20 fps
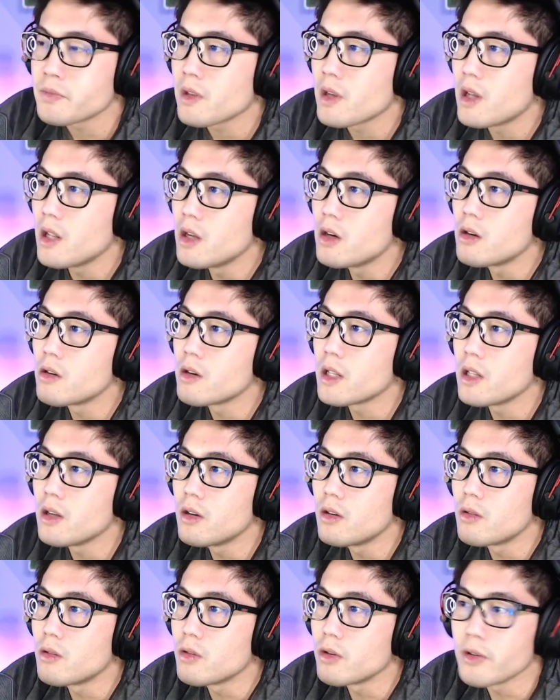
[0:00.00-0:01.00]
Hello,
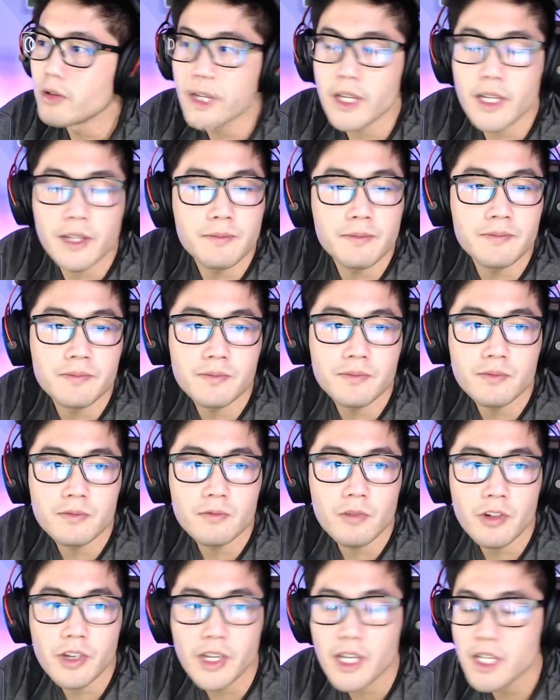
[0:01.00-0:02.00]
hello, Rui.
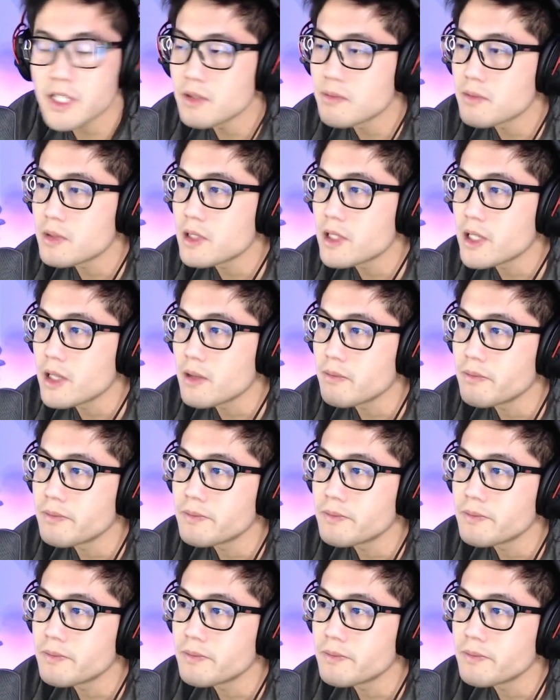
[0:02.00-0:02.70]
Rui, get some sleep.